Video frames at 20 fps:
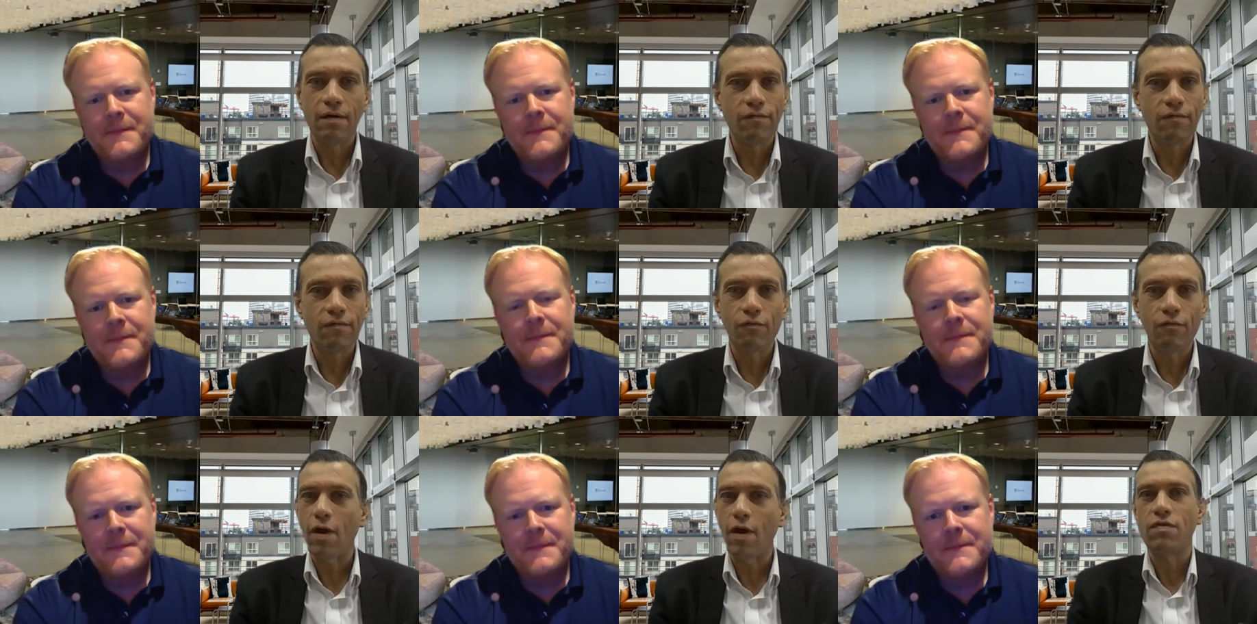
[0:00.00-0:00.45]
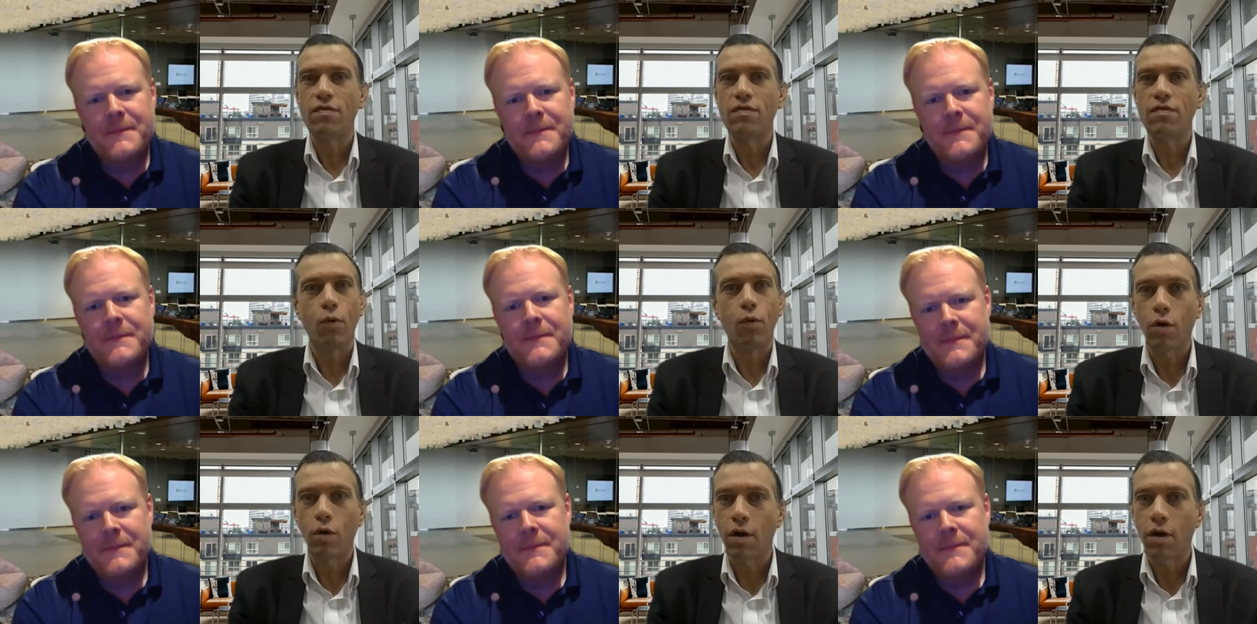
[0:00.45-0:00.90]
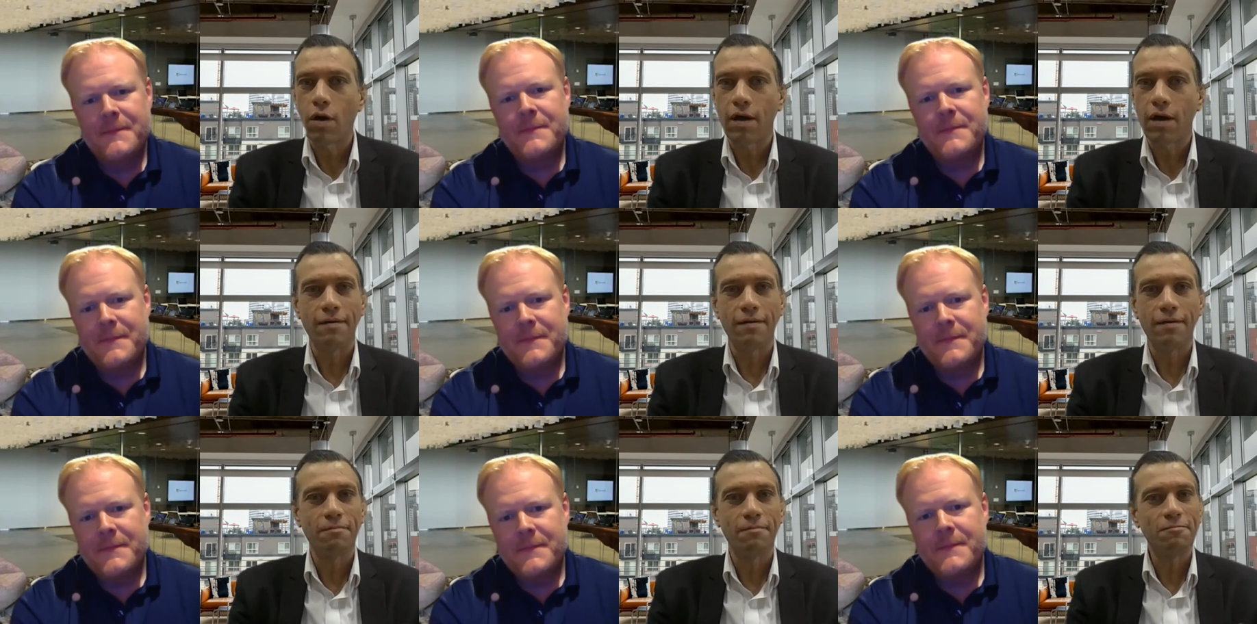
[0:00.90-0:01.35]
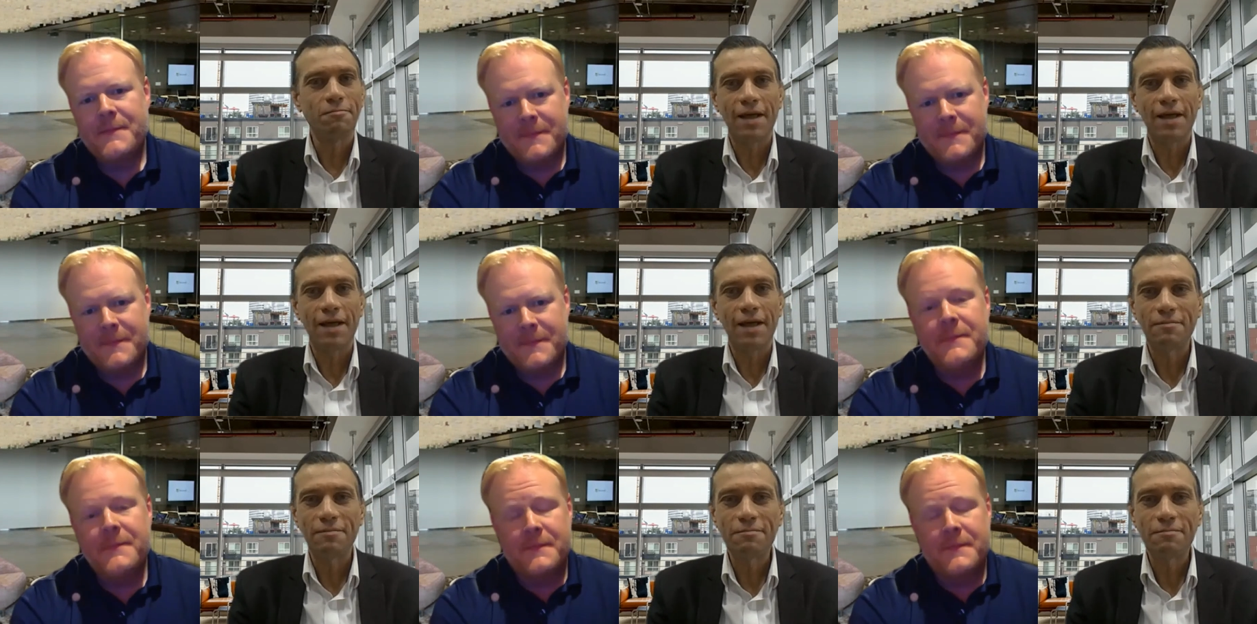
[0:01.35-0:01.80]
Speaker 1: that have read the book
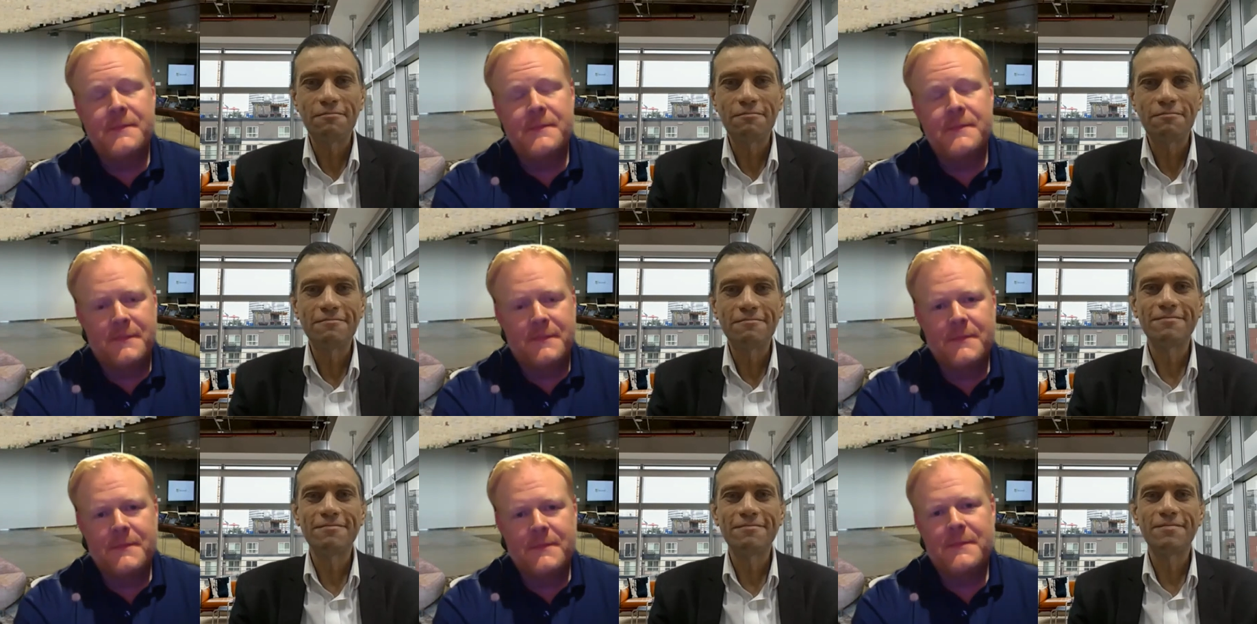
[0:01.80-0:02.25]
and and